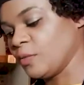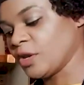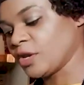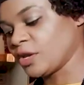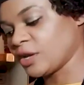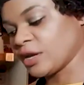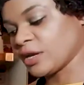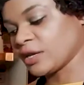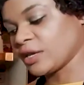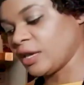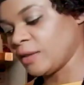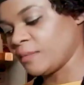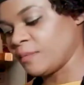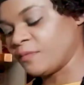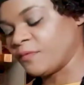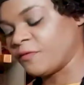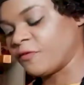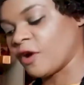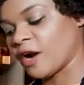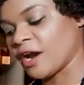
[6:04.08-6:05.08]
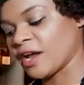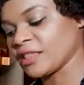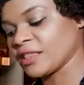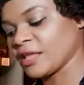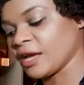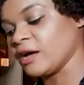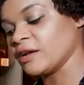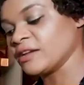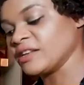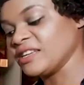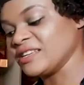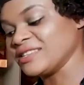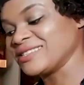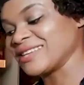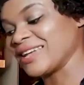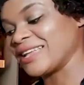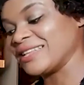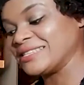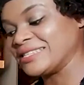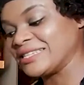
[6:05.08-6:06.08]
gonna keep frying the onions
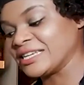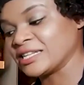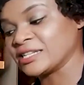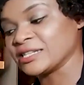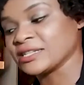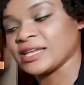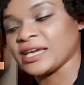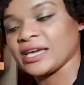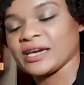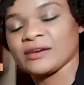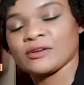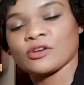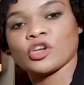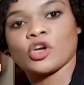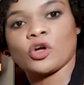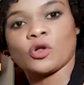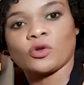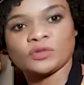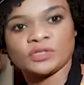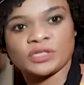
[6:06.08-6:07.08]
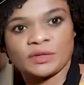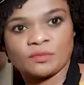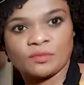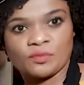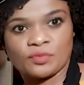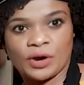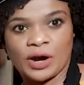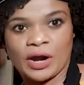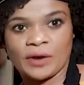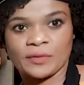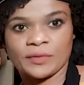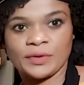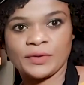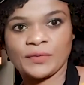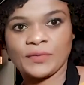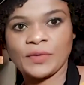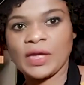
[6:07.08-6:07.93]
until they're golden brown,